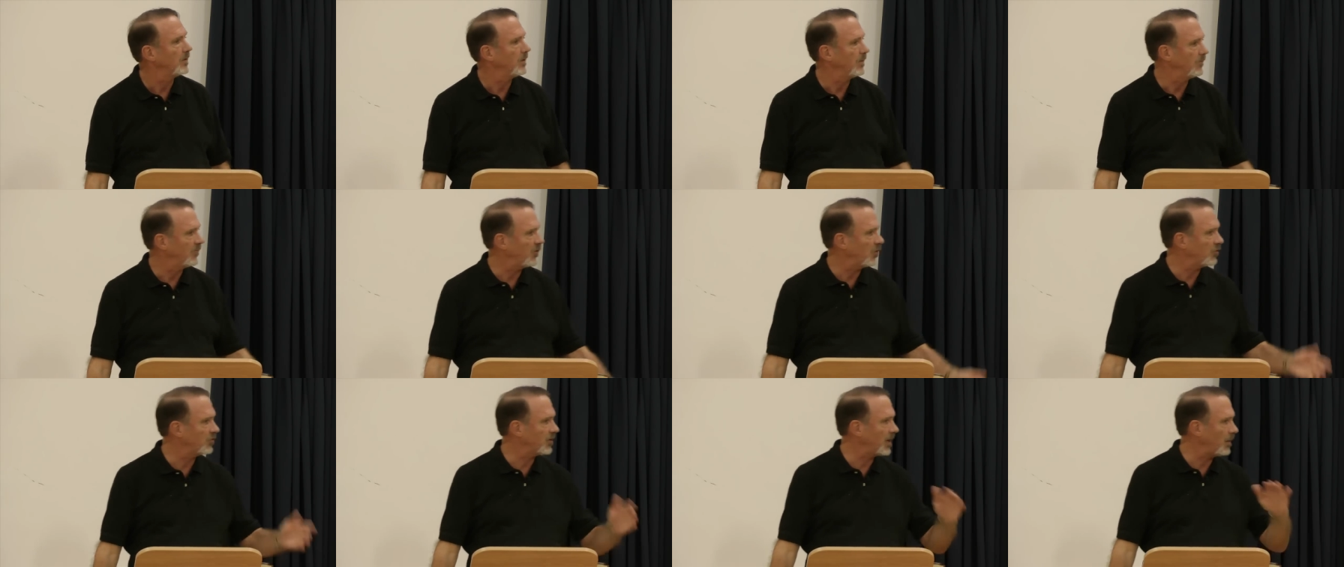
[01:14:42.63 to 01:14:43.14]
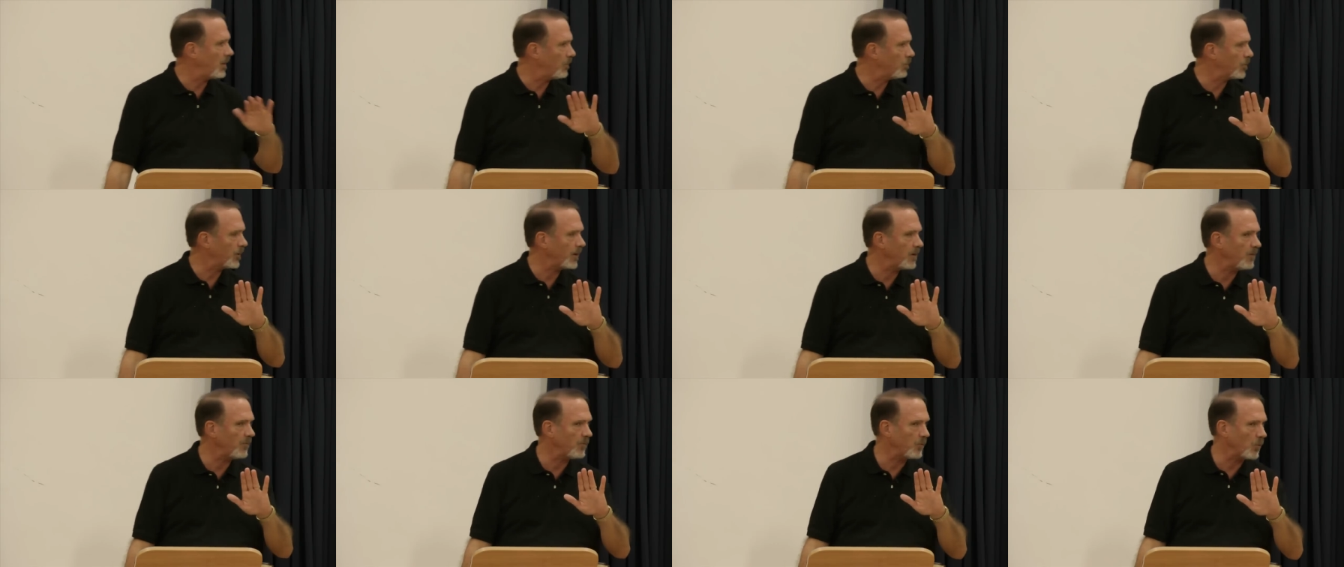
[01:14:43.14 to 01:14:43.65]
And first time I
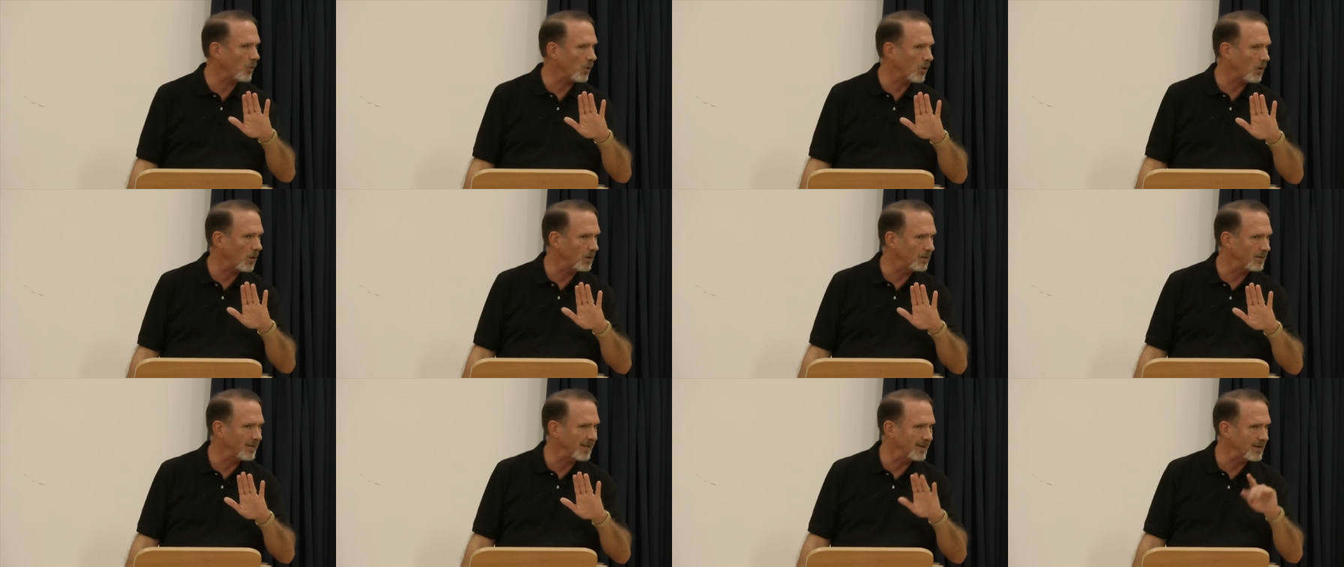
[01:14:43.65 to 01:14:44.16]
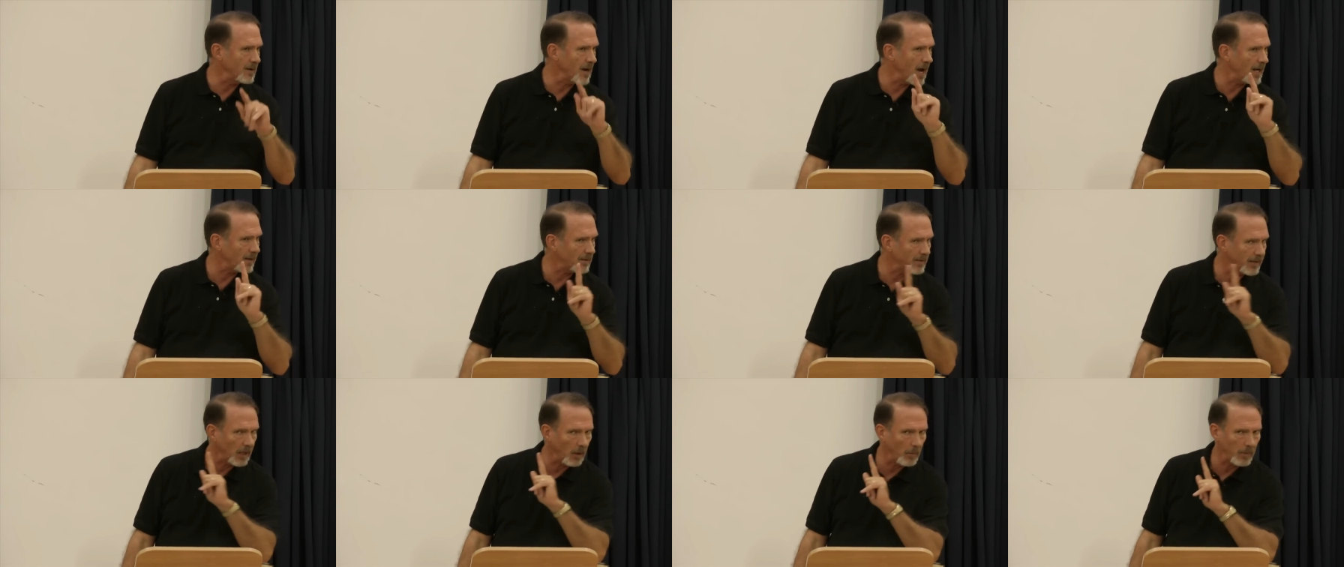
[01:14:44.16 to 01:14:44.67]
prayed for her, did
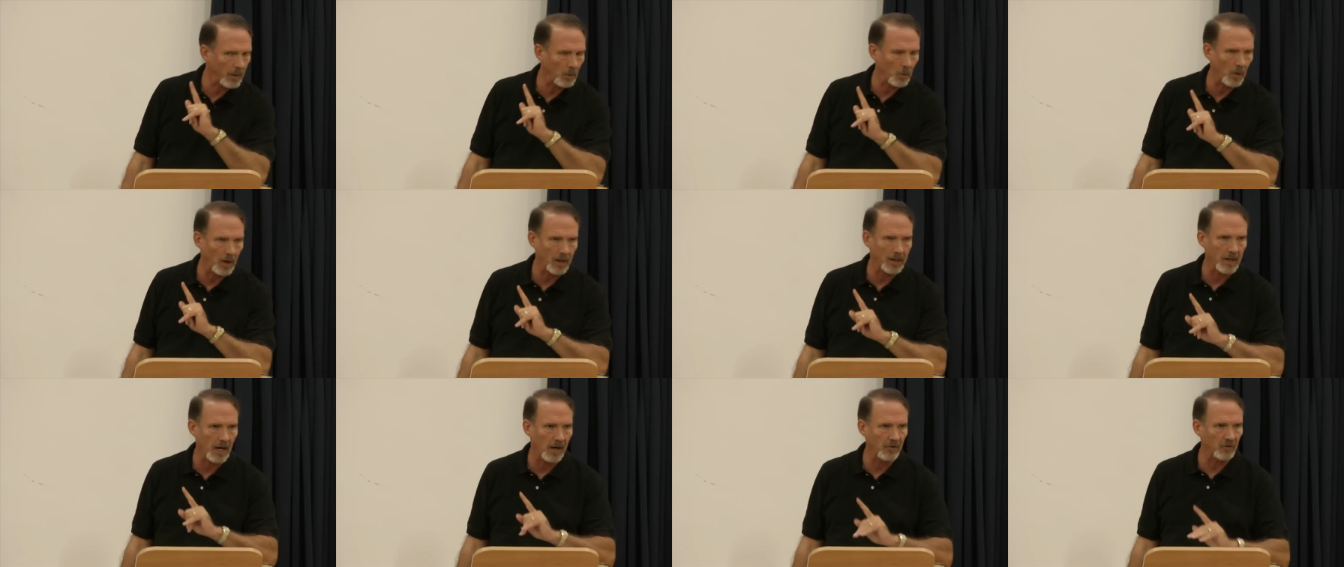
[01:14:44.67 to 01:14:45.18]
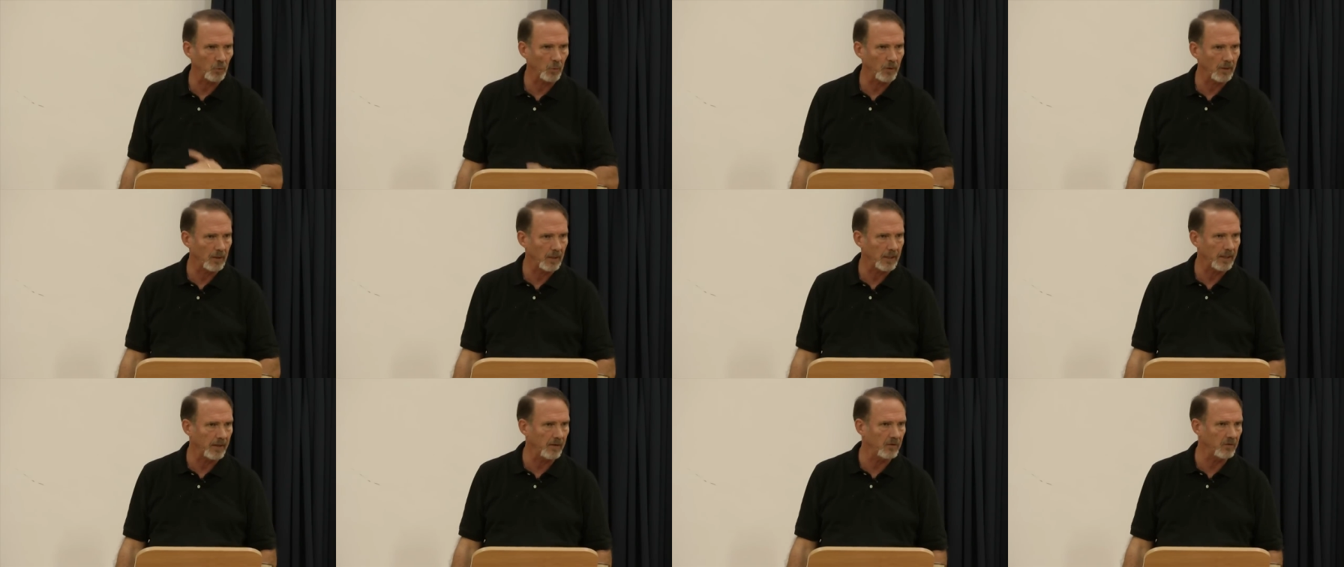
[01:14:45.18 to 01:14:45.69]
not tell me what God's
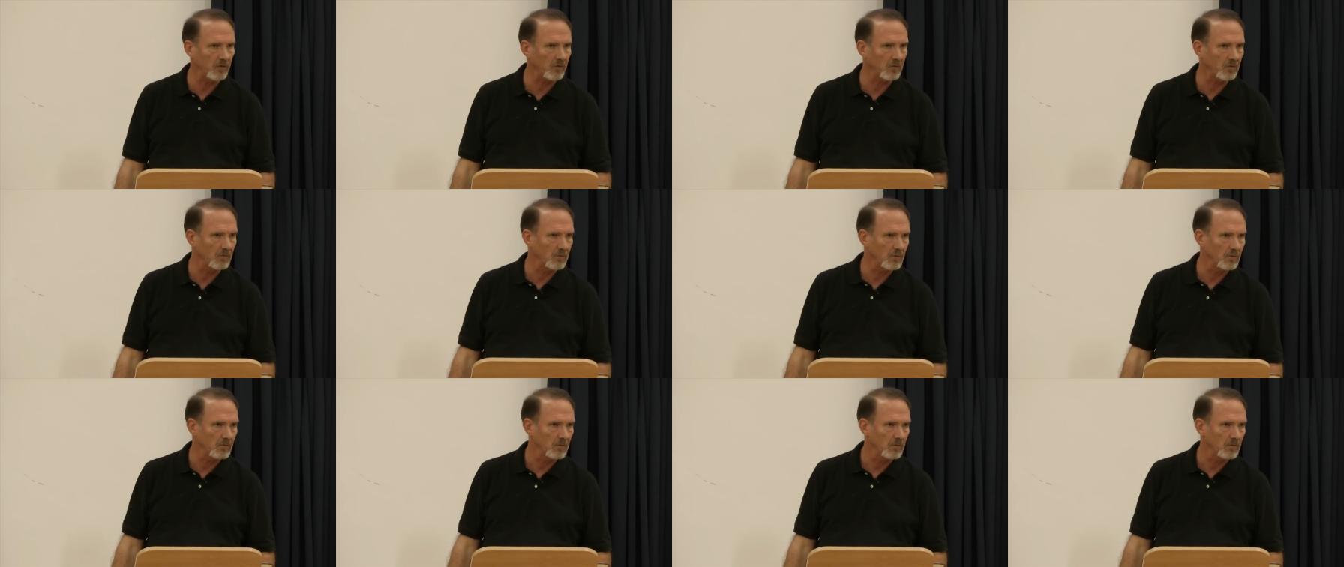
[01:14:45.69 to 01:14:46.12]
will is.